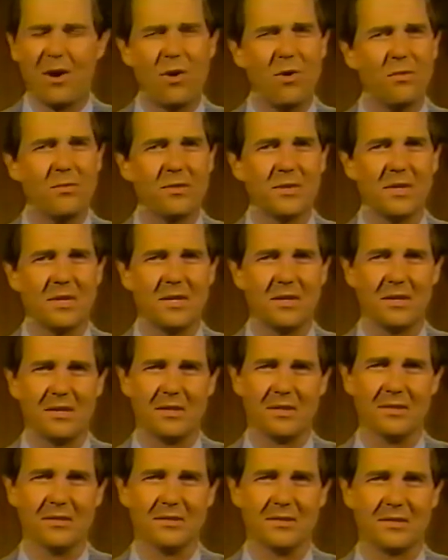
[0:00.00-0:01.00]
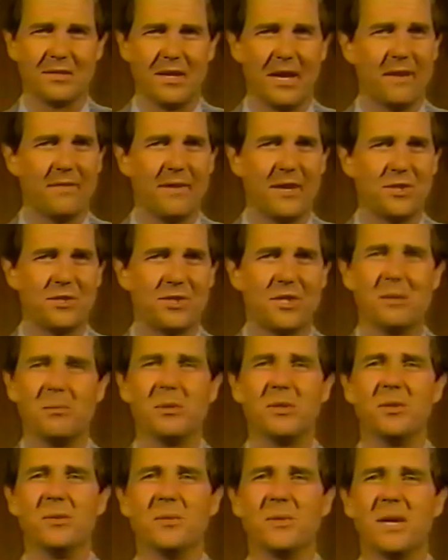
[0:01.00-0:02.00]
Over the years,
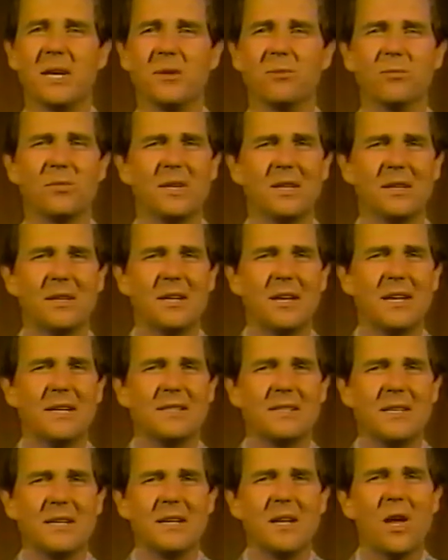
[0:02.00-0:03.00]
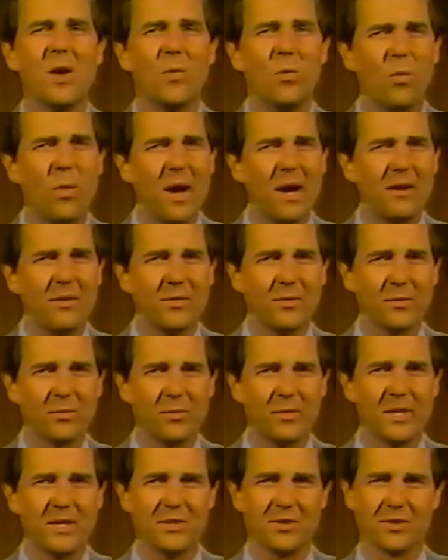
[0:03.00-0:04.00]
FHWA realized that while the
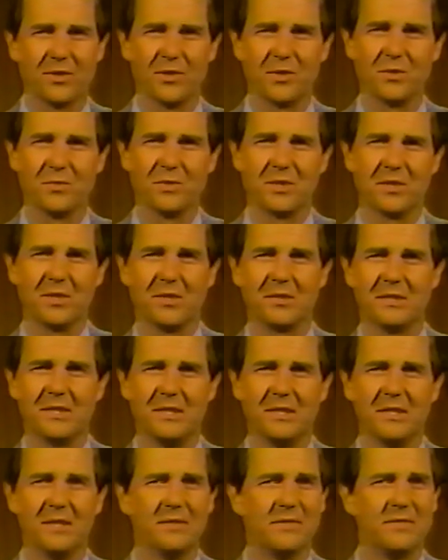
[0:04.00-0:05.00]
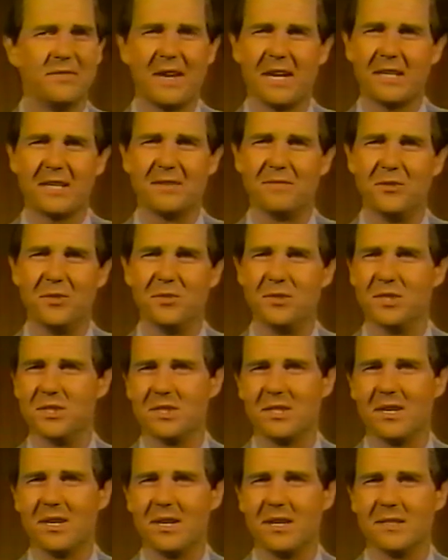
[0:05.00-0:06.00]
research resulted in effective new
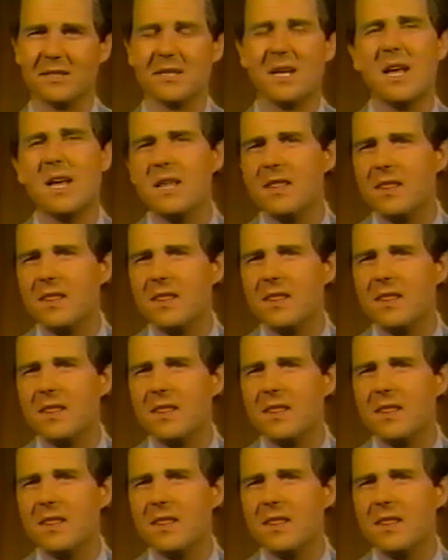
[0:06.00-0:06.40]
designs,